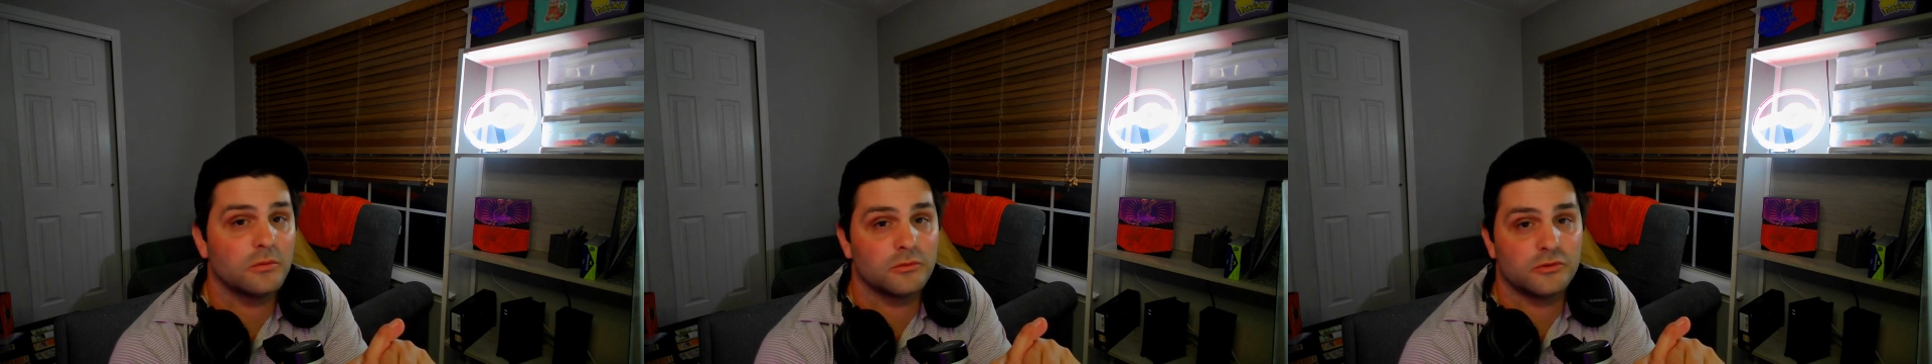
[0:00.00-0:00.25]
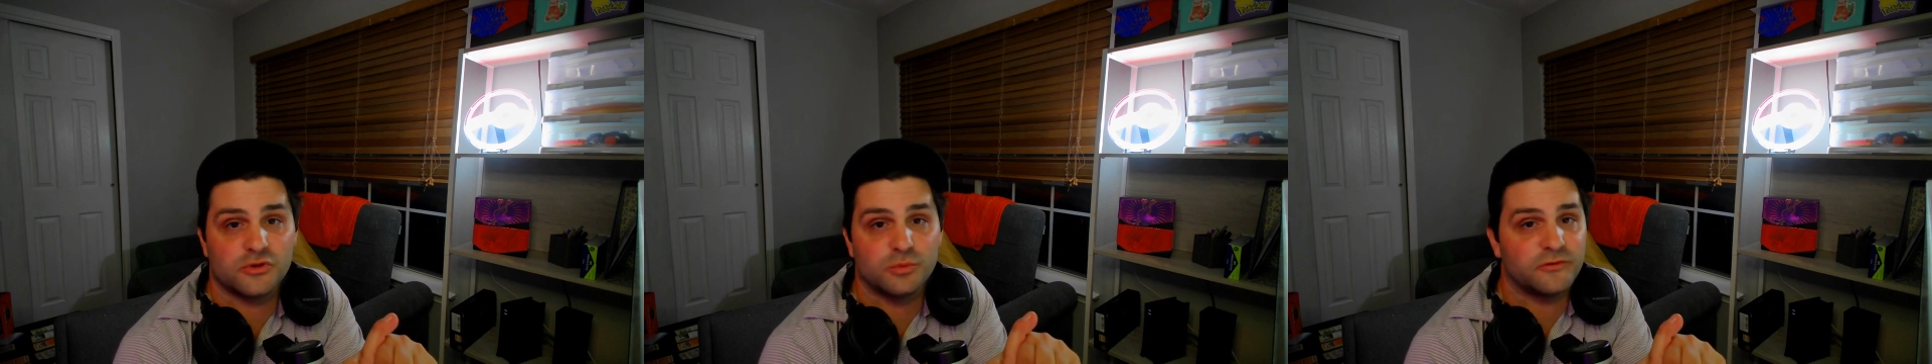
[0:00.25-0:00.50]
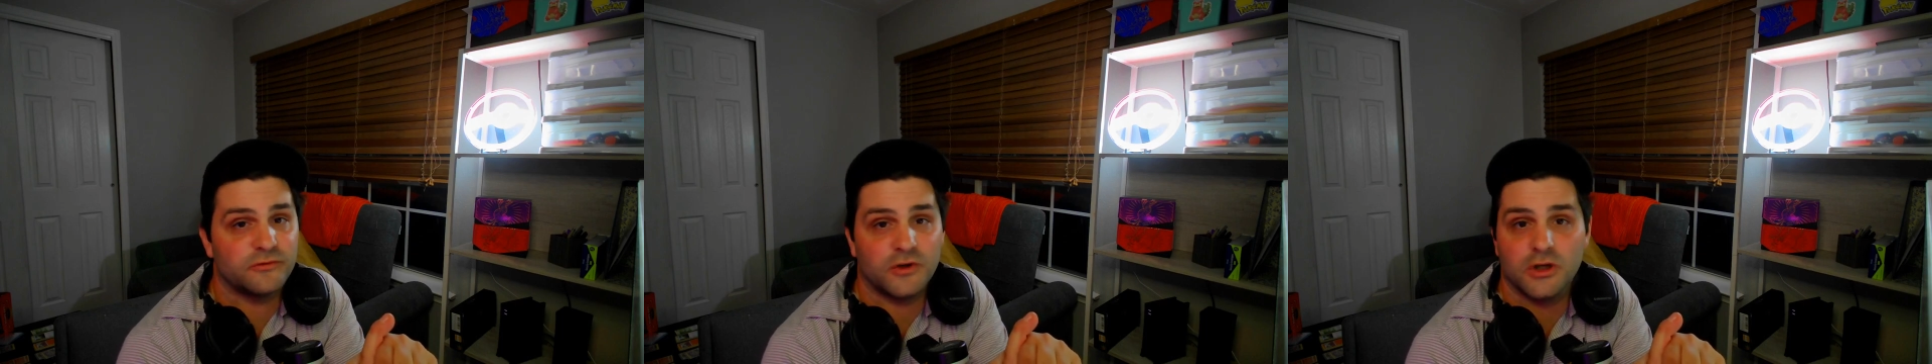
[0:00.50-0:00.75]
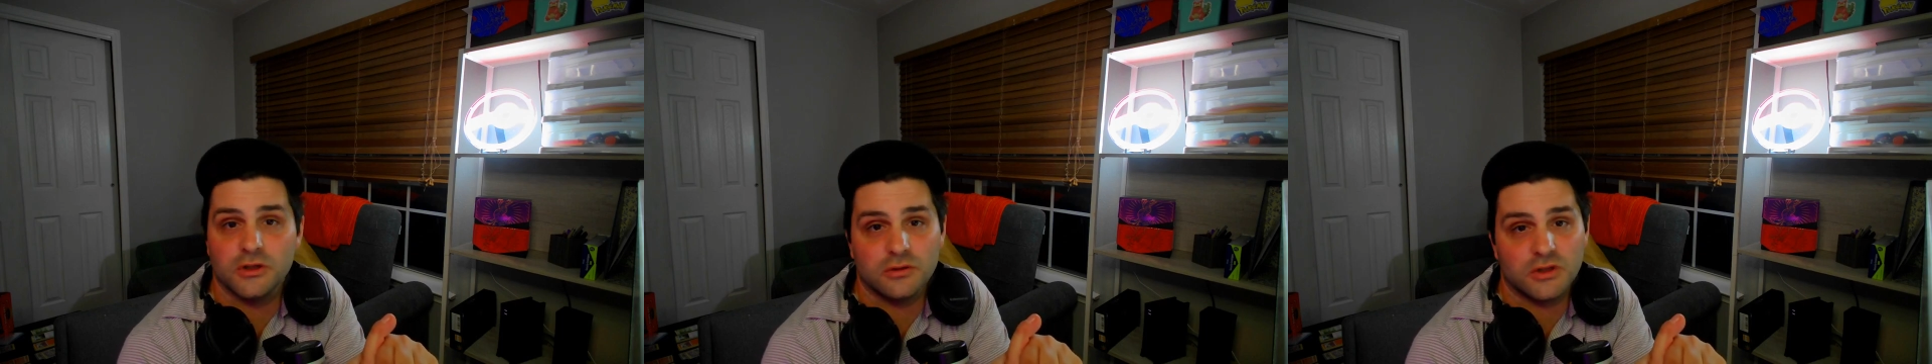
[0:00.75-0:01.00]
Super
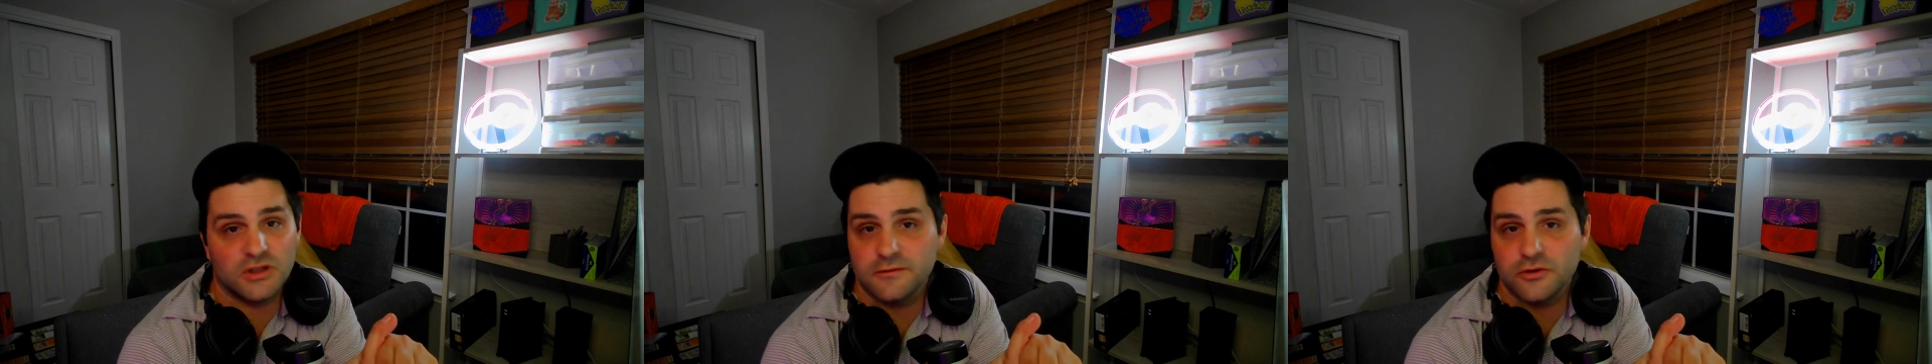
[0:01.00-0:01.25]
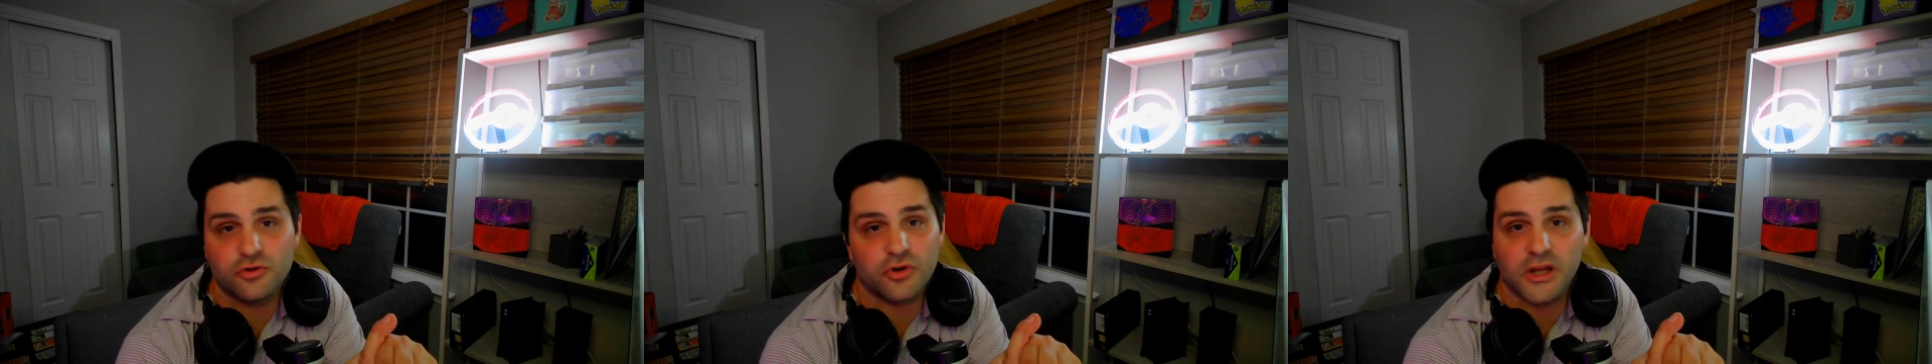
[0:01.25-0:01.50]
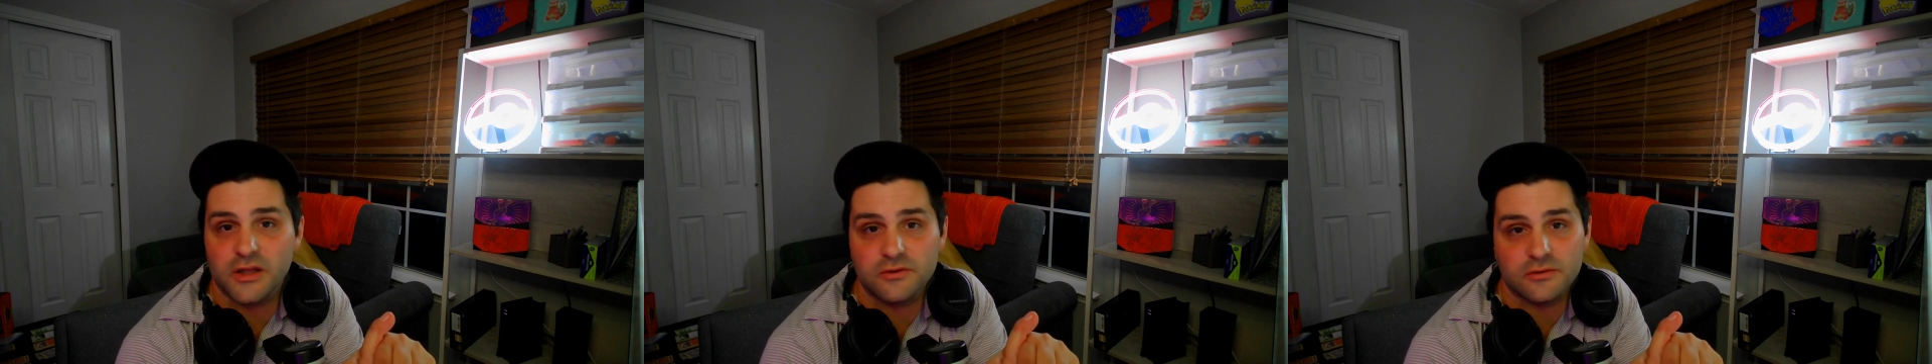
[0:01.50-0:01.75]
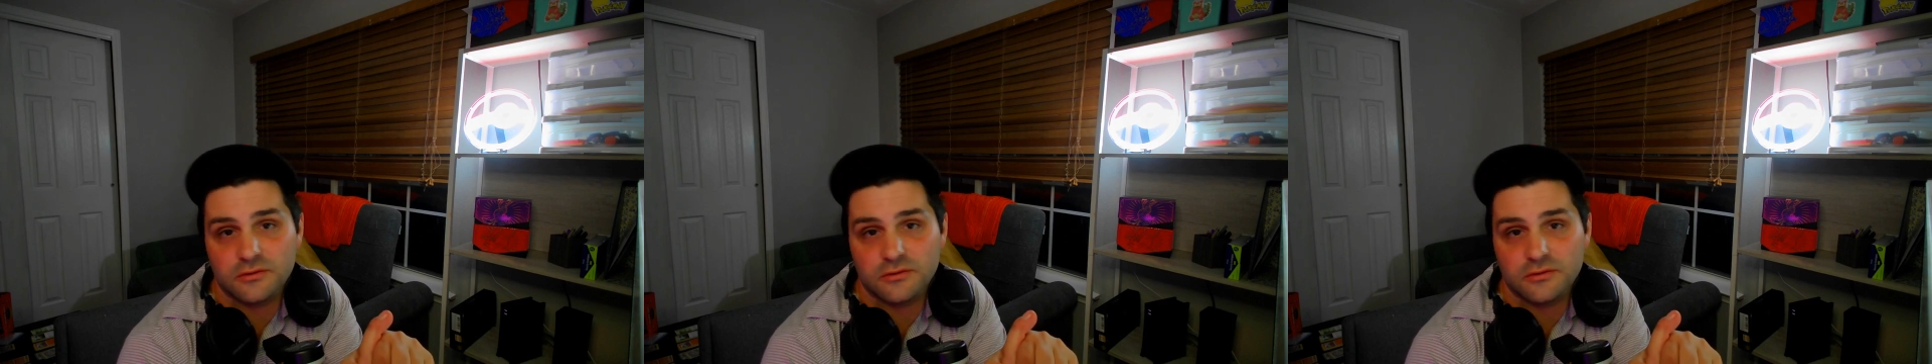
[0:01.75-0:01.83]
fun, even trades